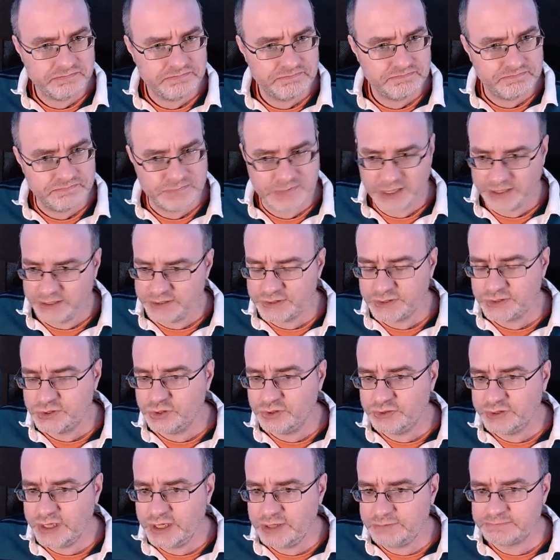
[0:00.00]
they
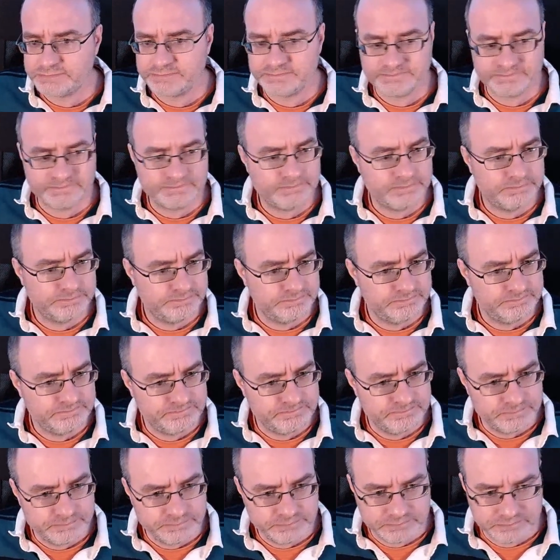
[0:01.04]
installed it,
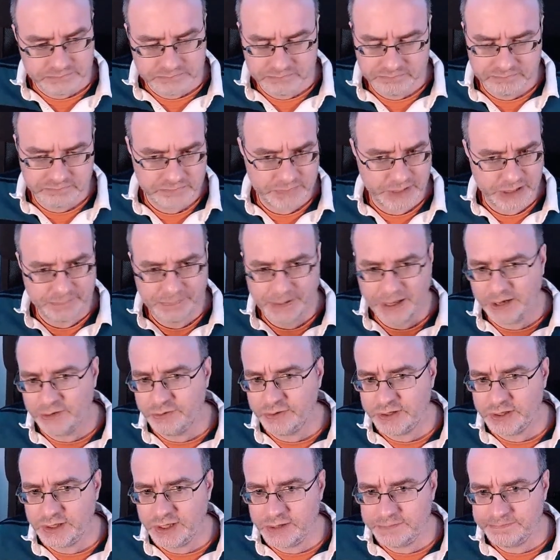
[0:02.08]
they
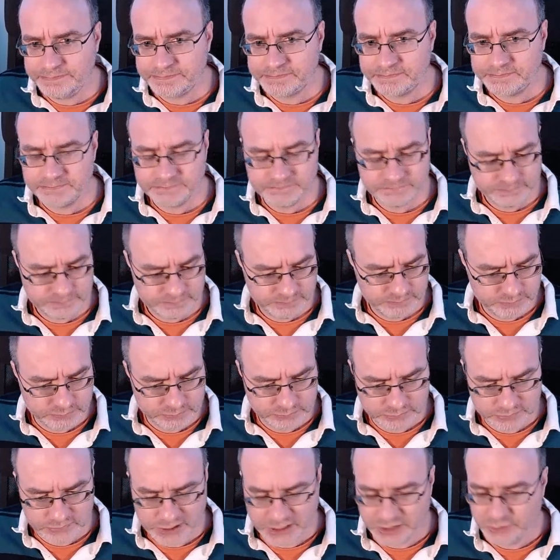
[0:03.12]
powered it up,
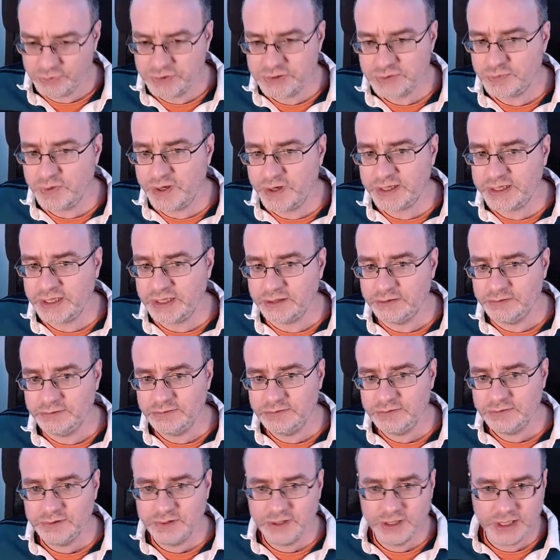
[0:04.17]
it was working,
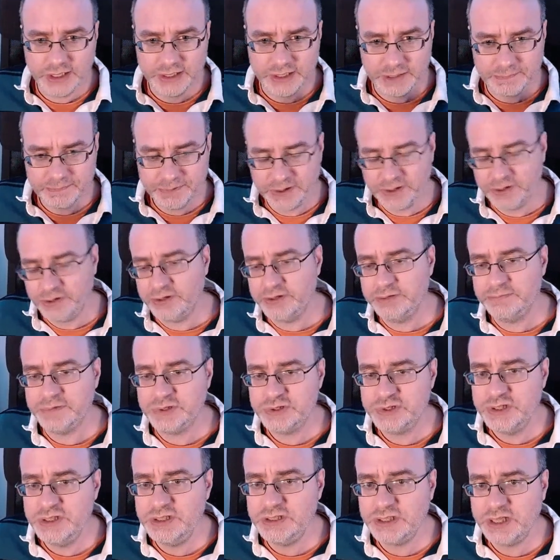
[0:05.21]
and they put it on a
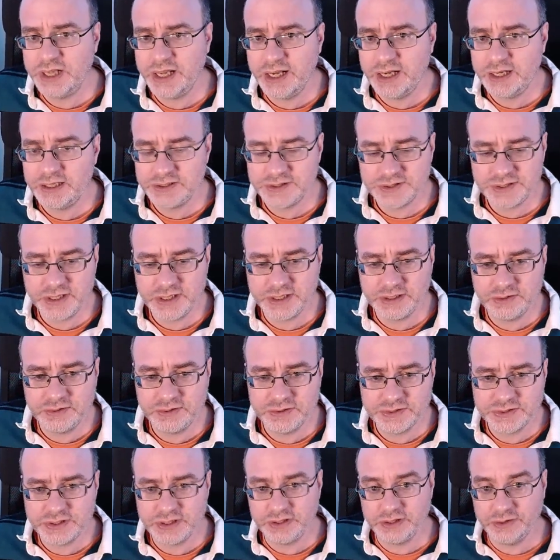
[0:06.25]
machine care cycle
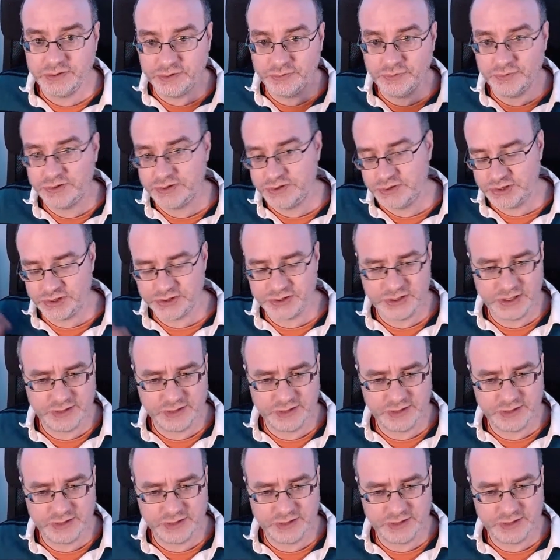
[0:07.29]
so that it would just give